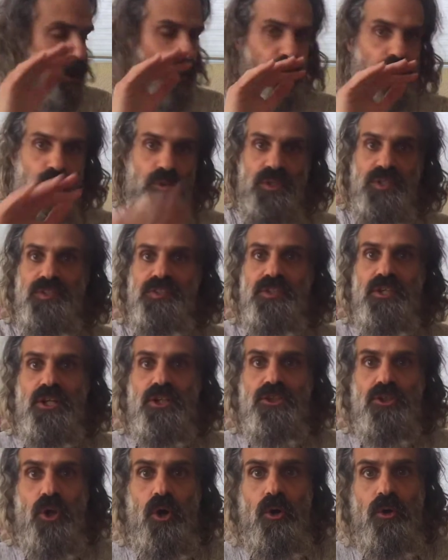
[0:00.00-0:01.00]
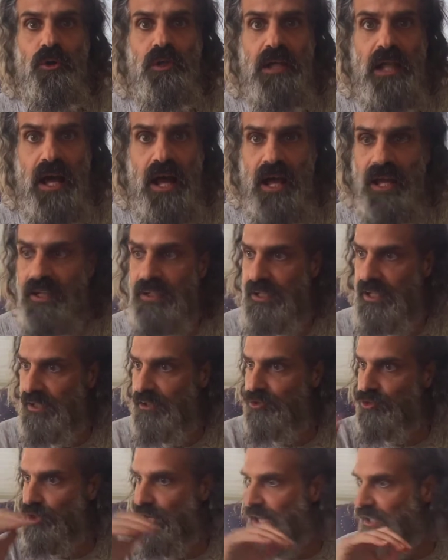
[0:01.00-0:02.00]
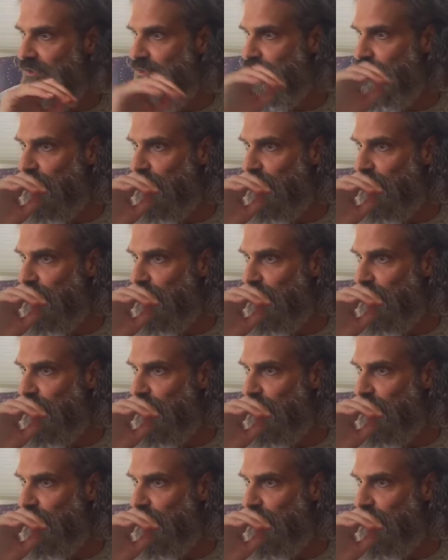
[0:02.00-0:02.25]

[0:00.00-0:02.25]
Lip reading: research online and try to